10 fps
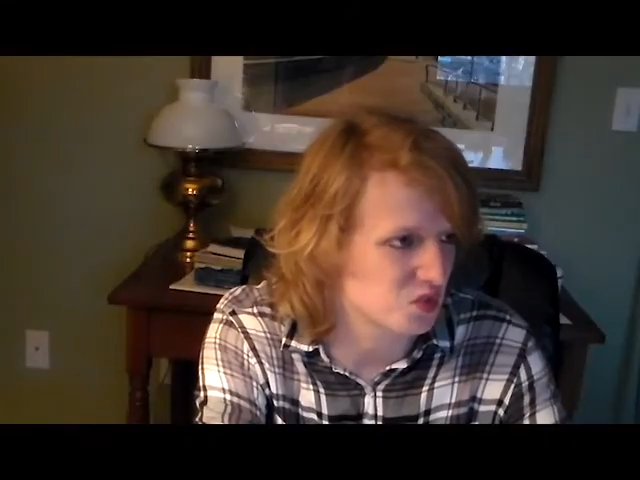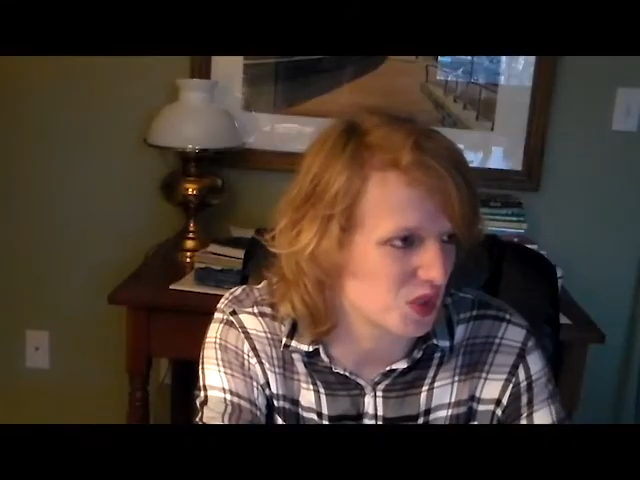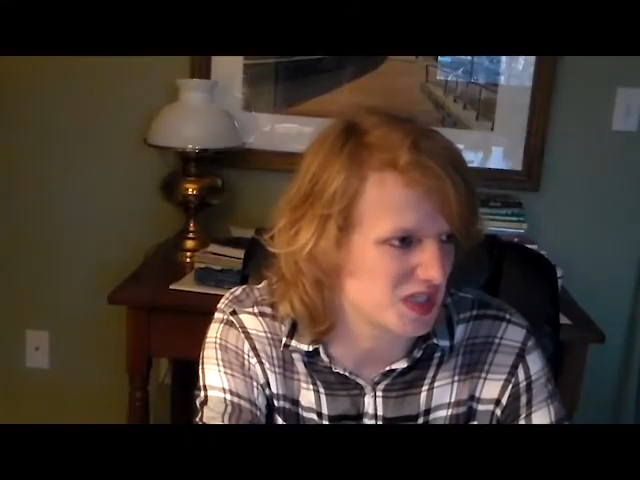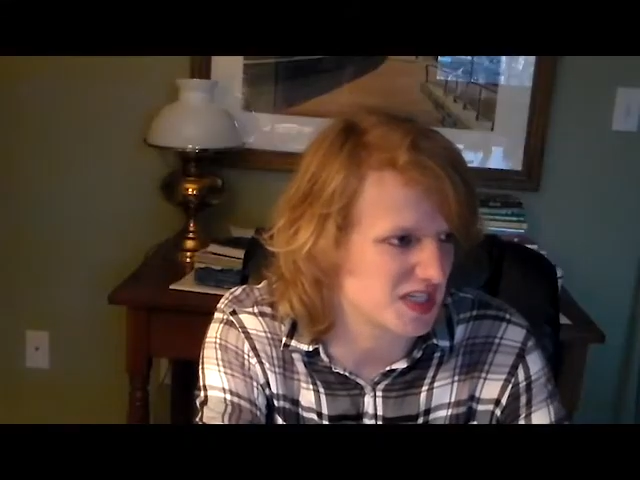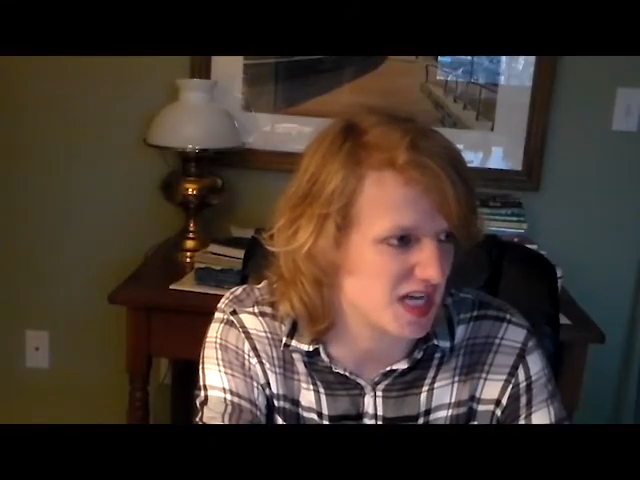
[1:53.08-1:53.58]

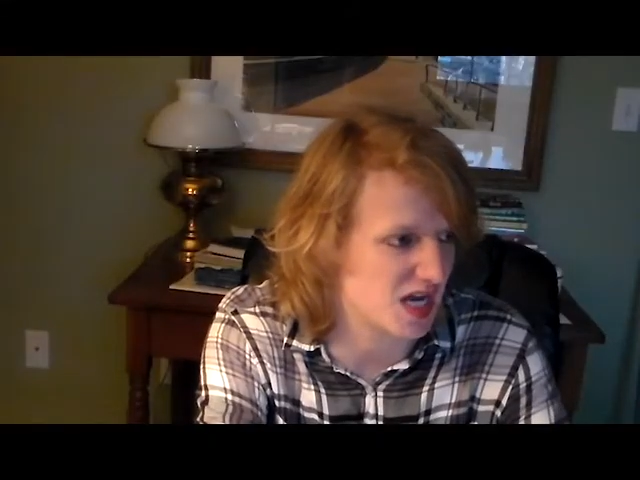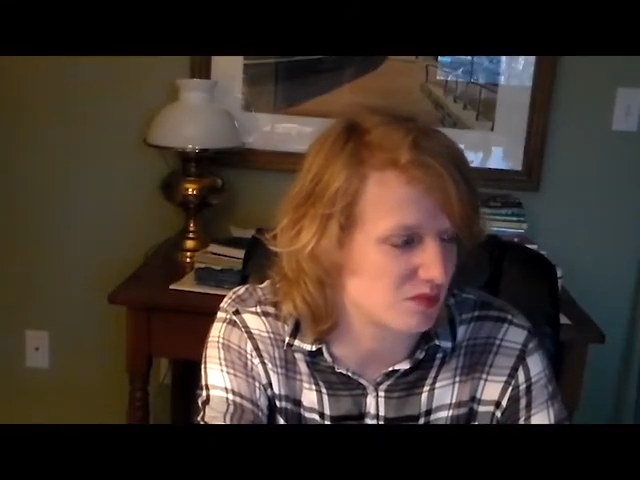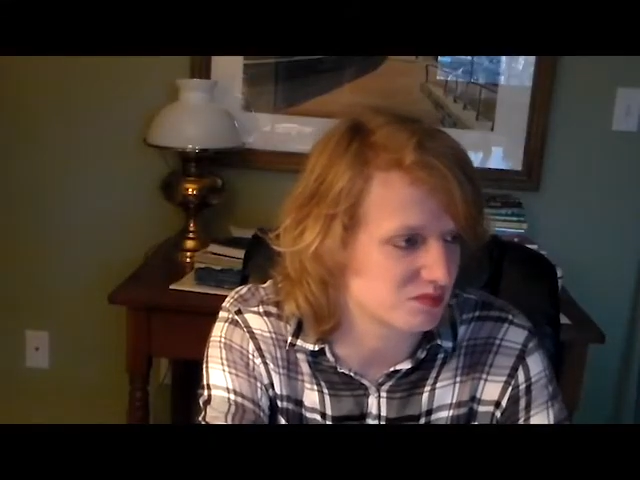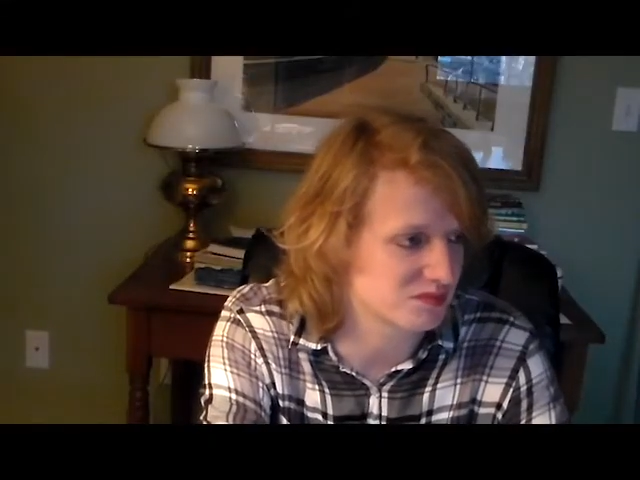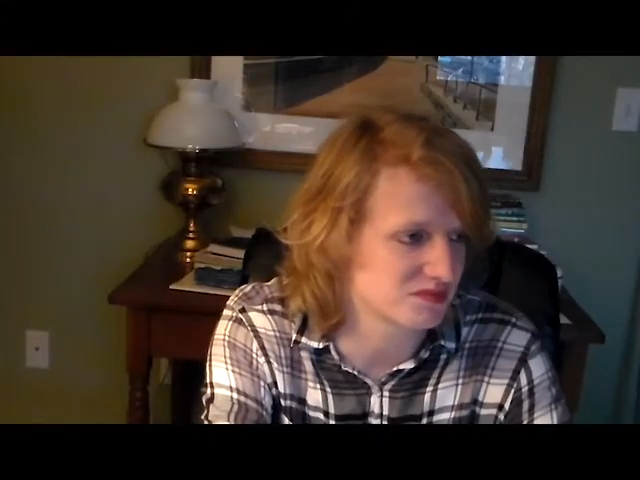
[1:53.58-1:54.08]
Well, damn.
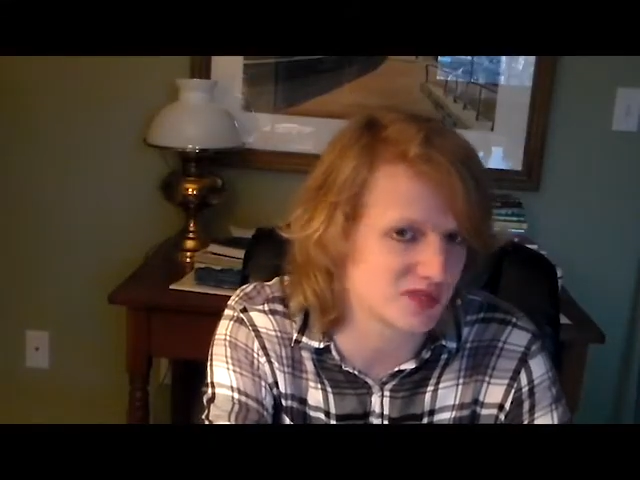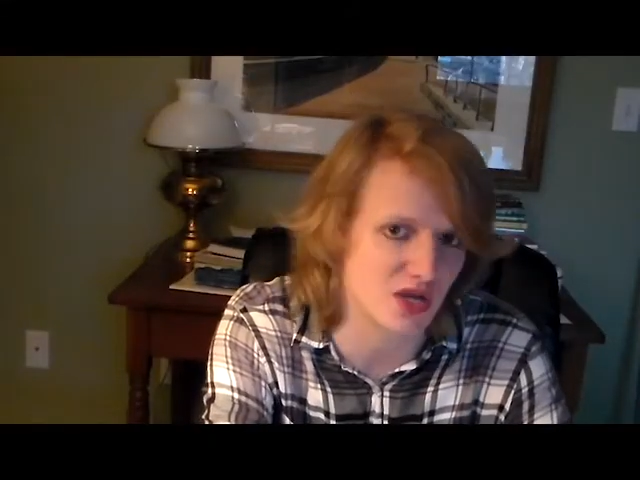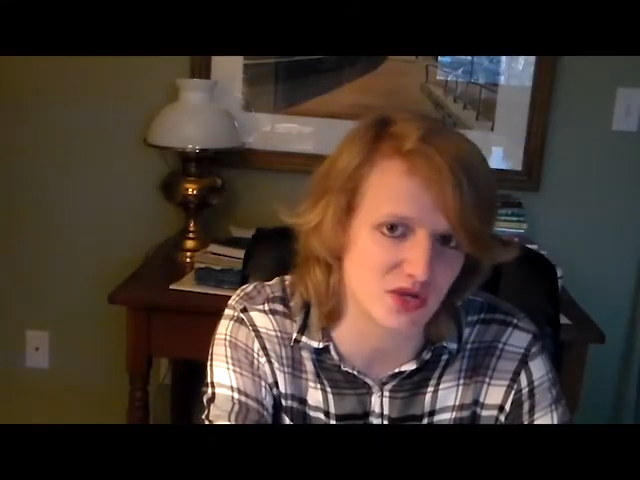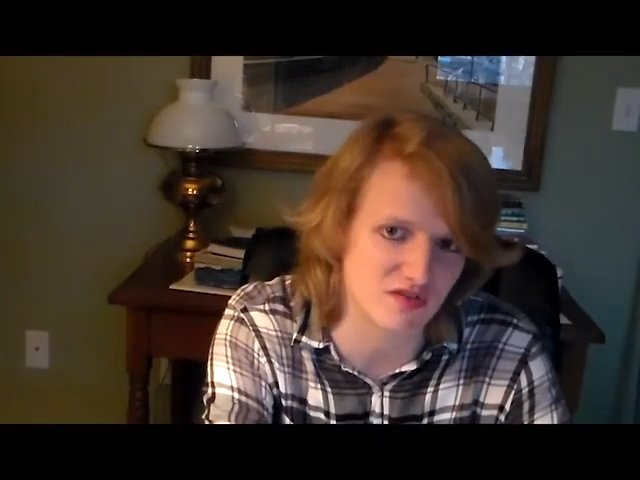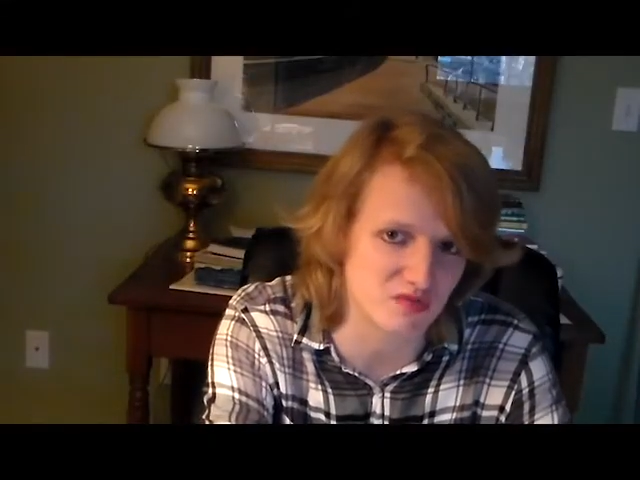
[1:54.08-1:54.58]

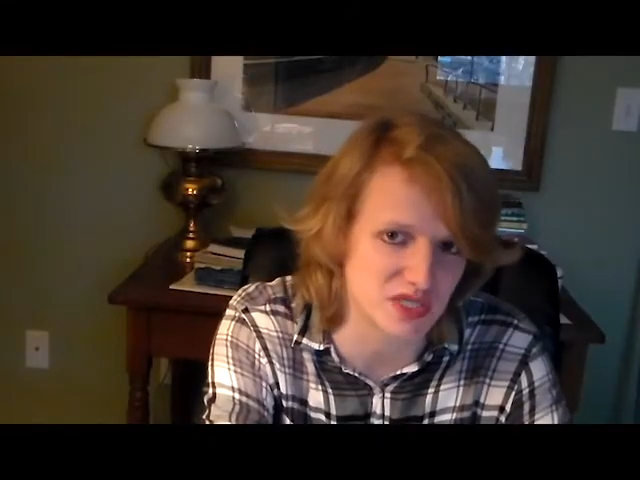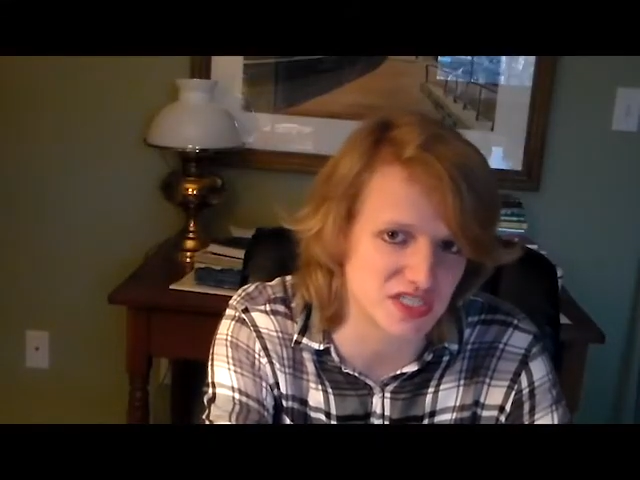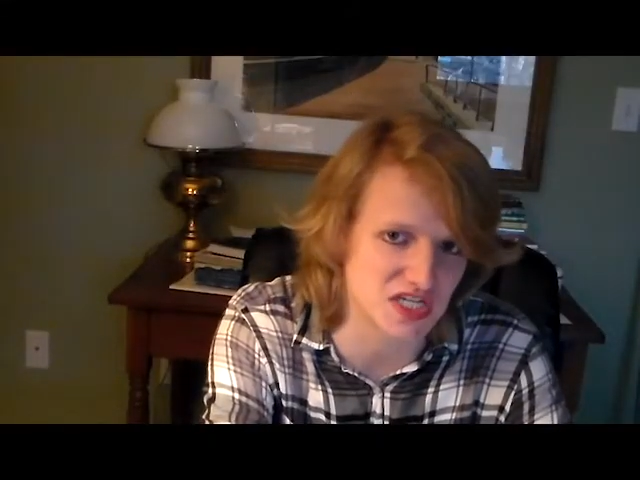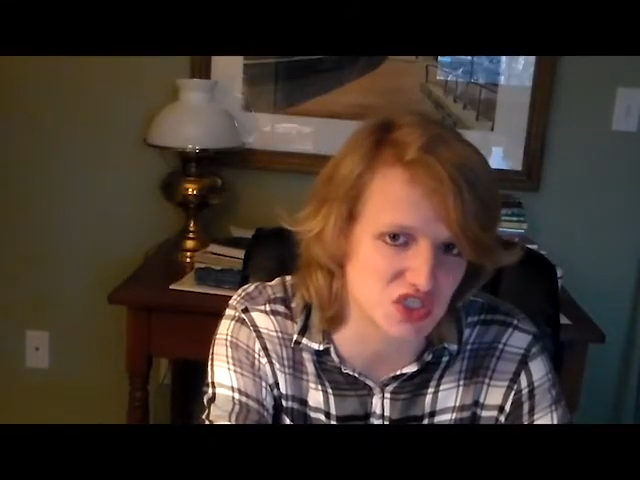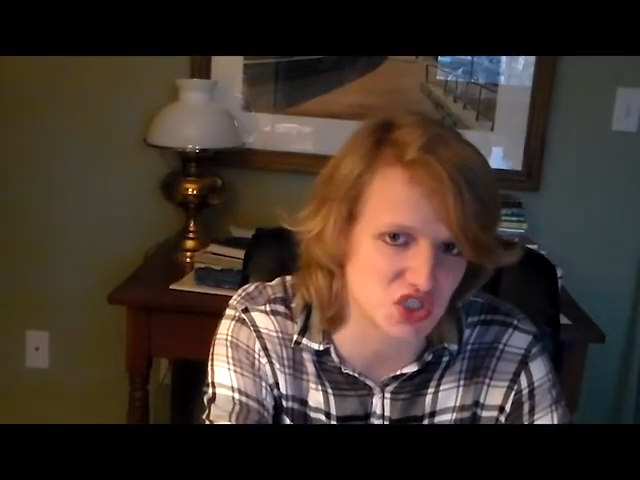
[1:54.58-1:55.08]
I'll never be
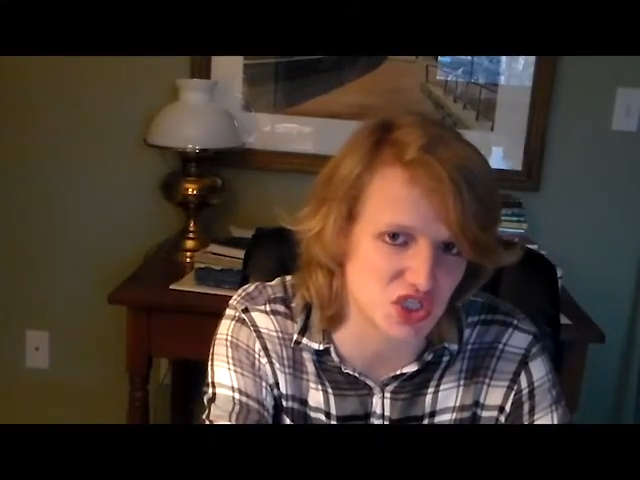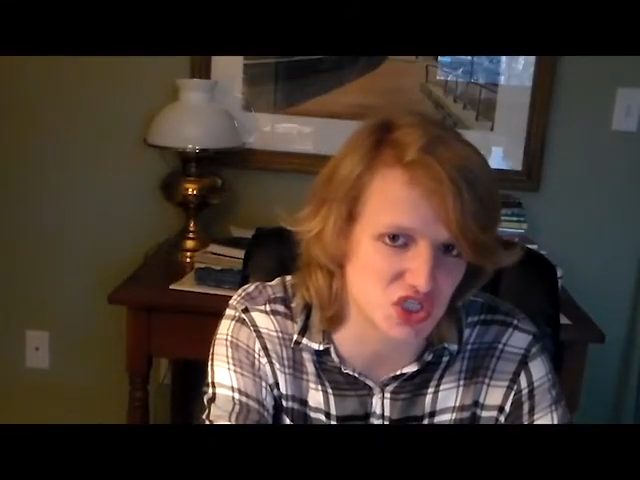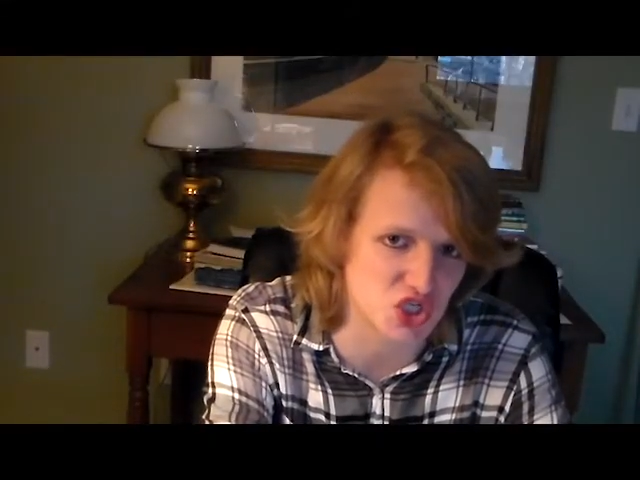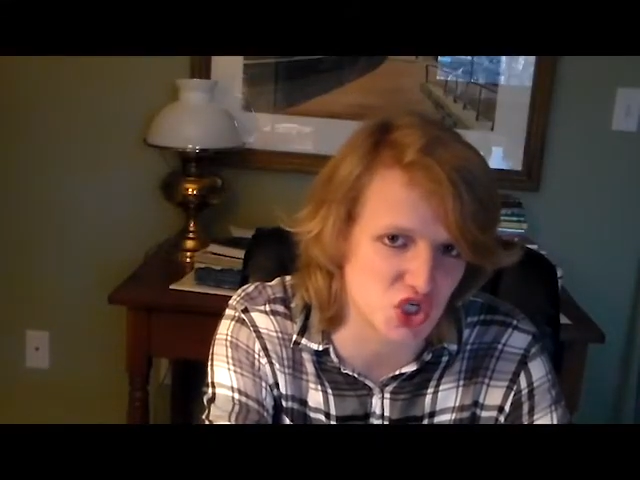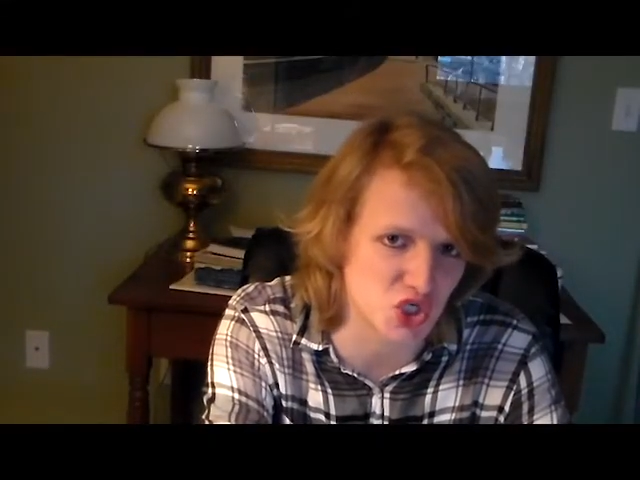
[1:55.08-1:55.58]
dentally
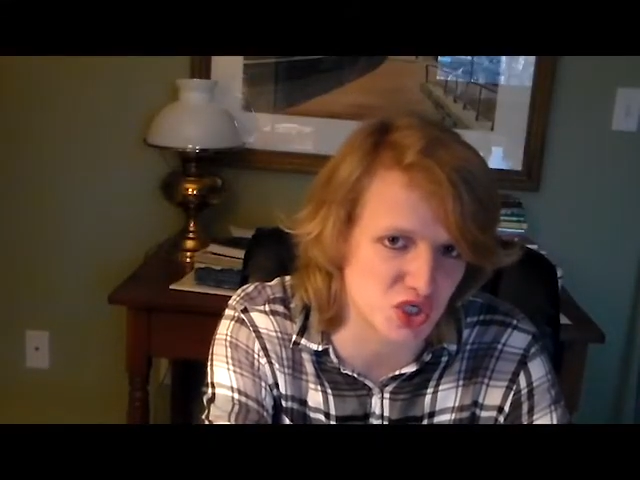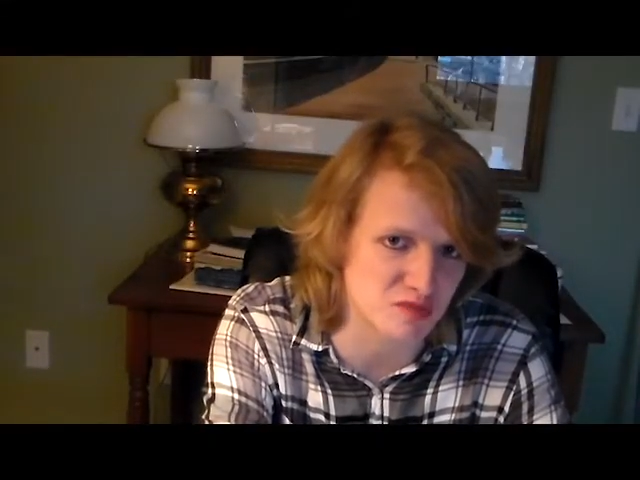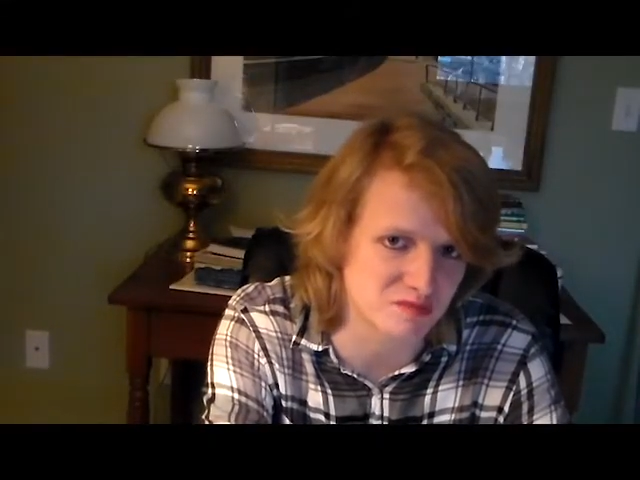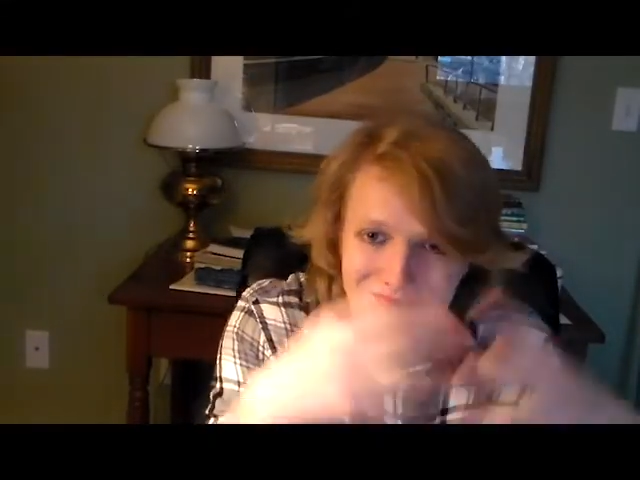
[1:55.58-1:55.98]
insured.